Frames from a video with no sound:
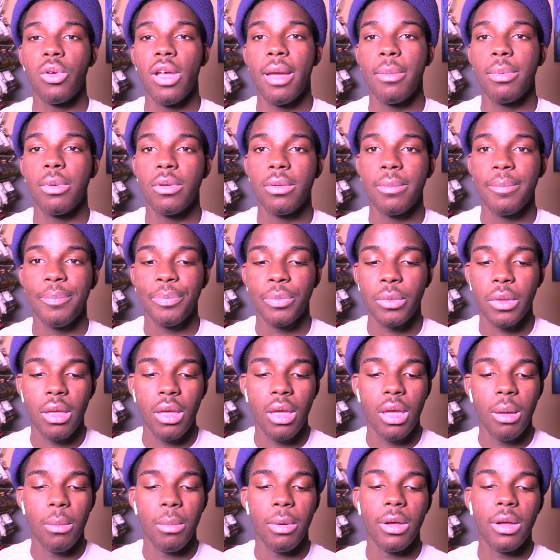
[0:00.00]
rapper.
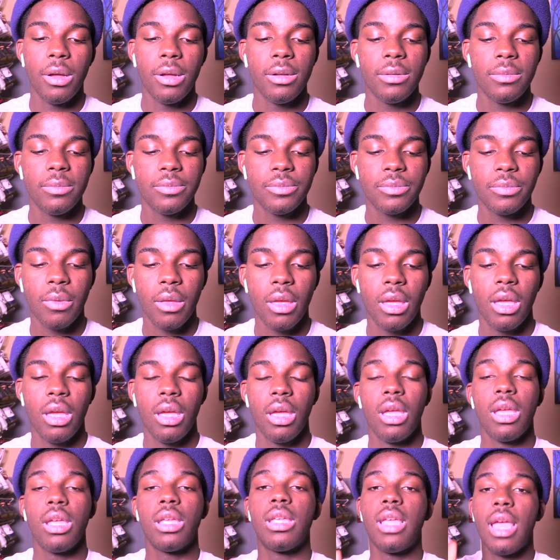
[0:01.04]
But um,
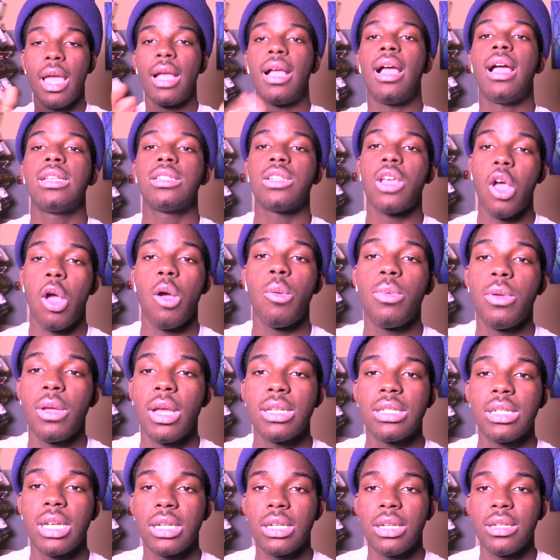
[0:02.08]
yeah, guys, I hope you
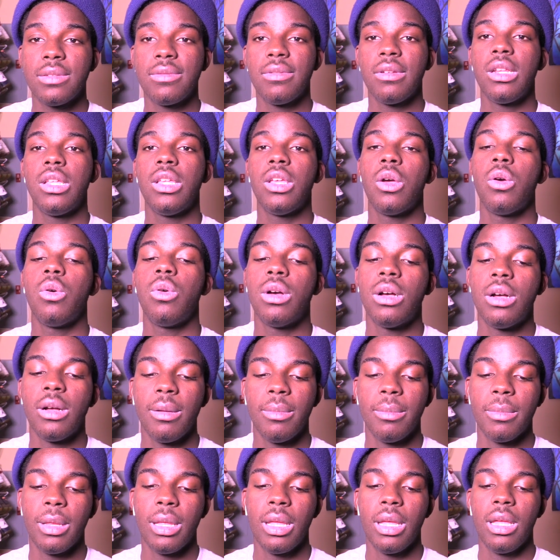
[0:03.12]
guys like this video.
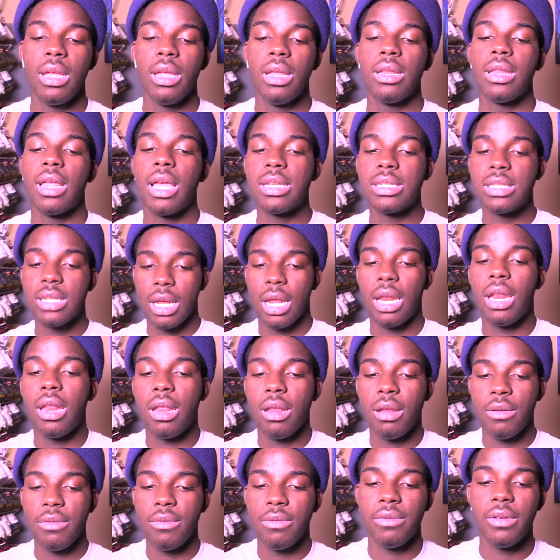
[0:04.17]
Um, that's the end
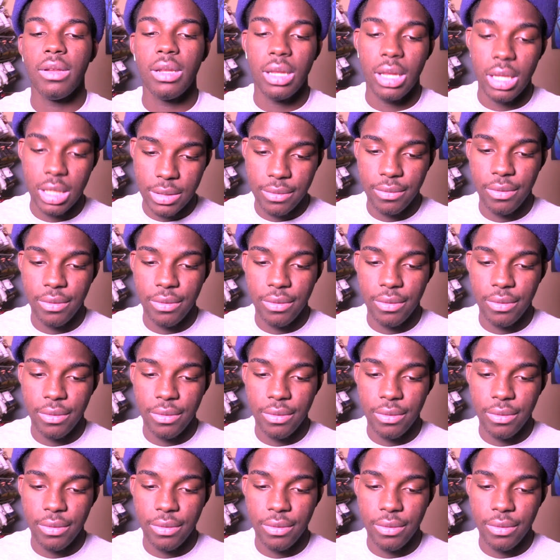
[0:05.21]
of this, this